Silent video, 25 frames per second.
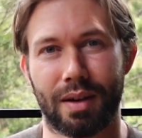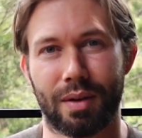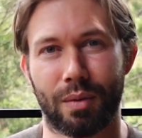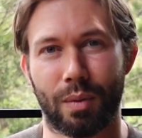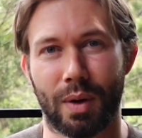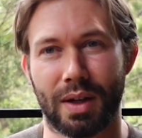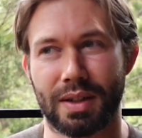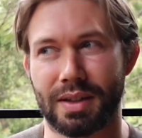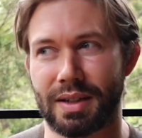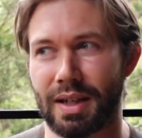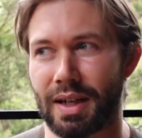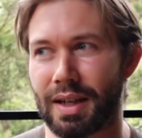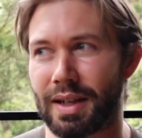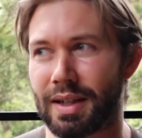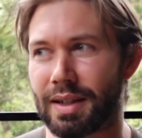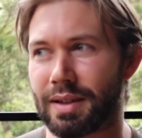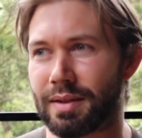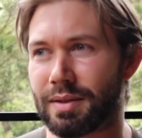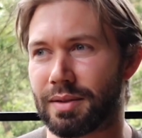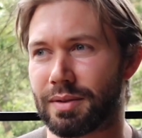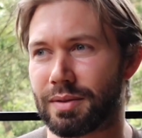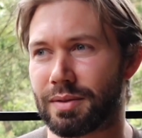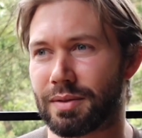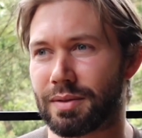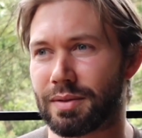one day
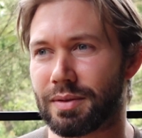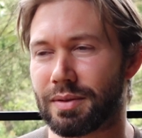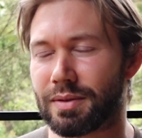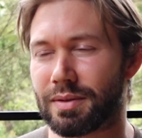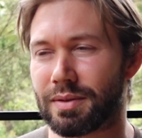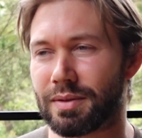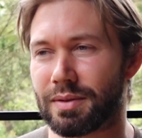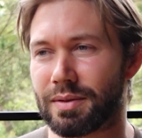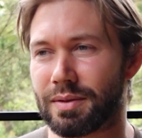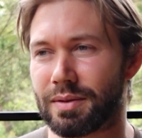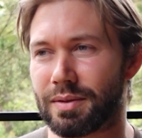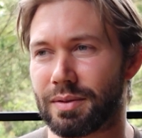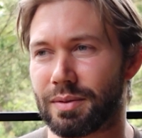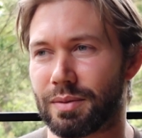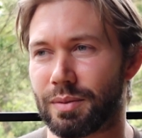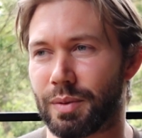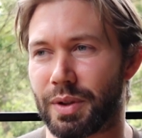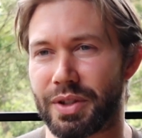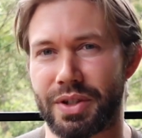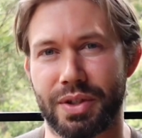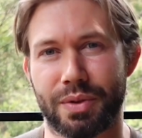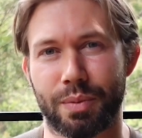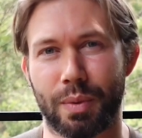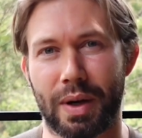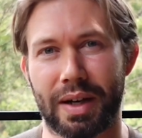we
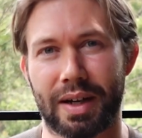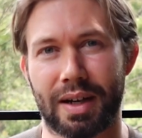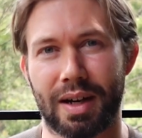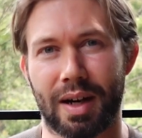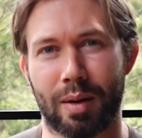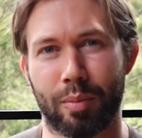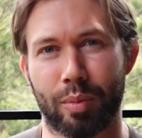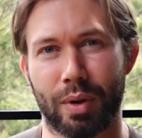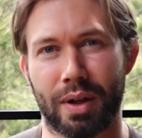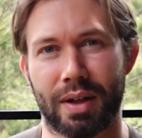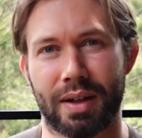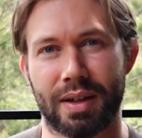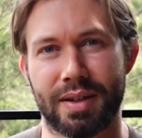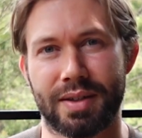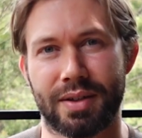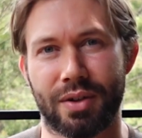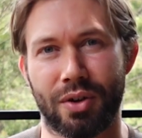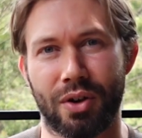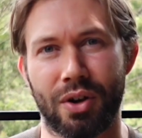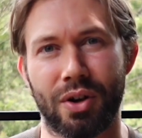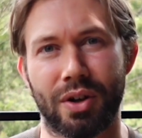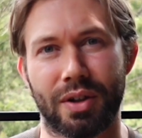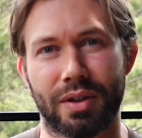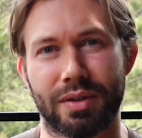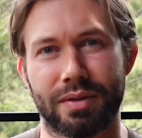just wake up and he's
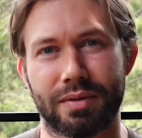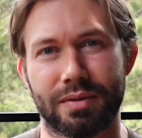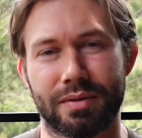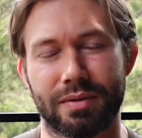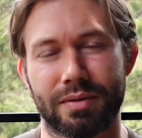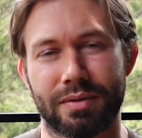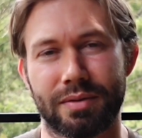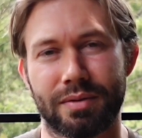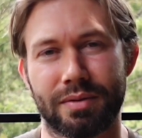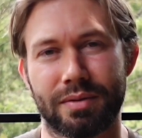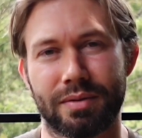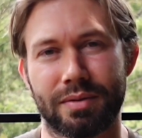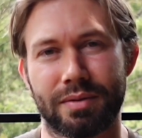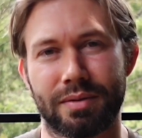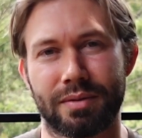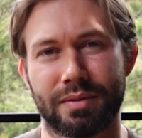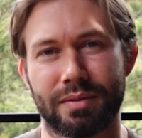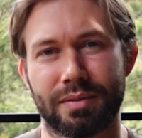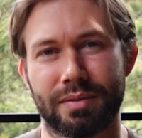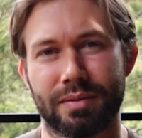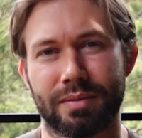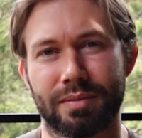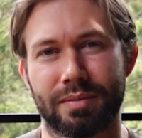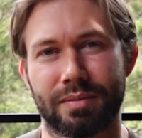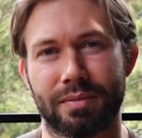gone.
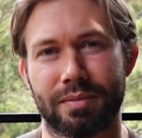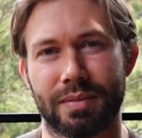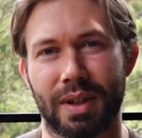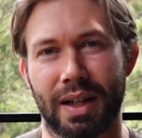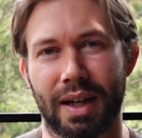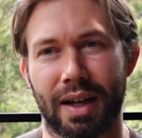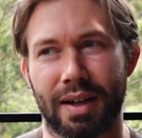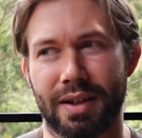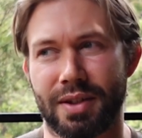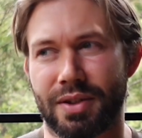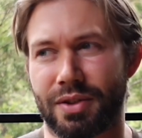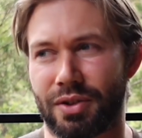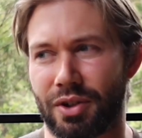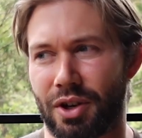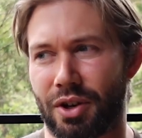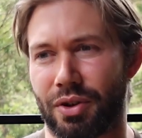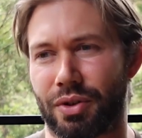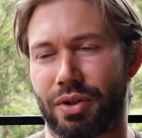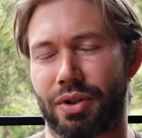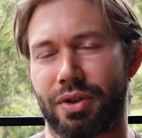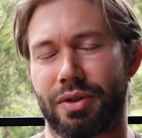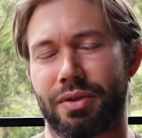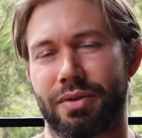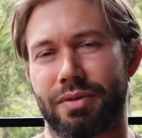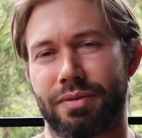He had a
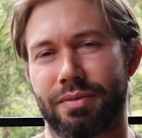stroke.